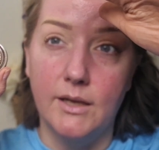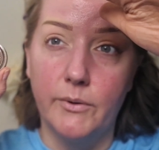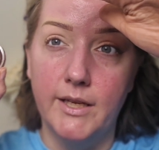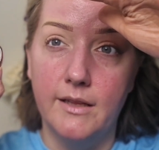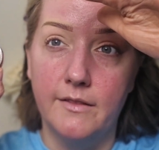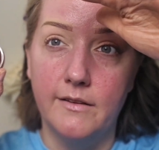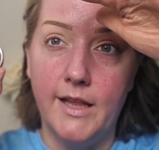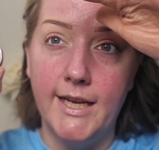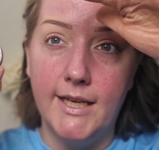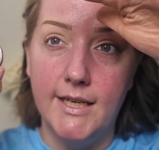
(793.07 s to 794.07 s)
Like, when the
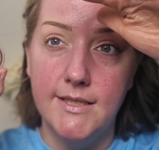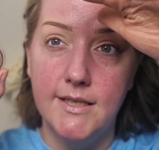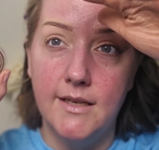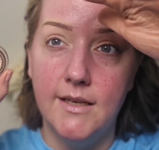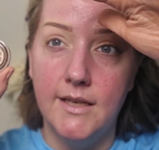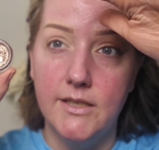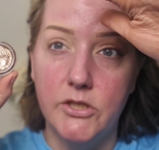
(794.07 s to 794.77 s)
light hits it, it is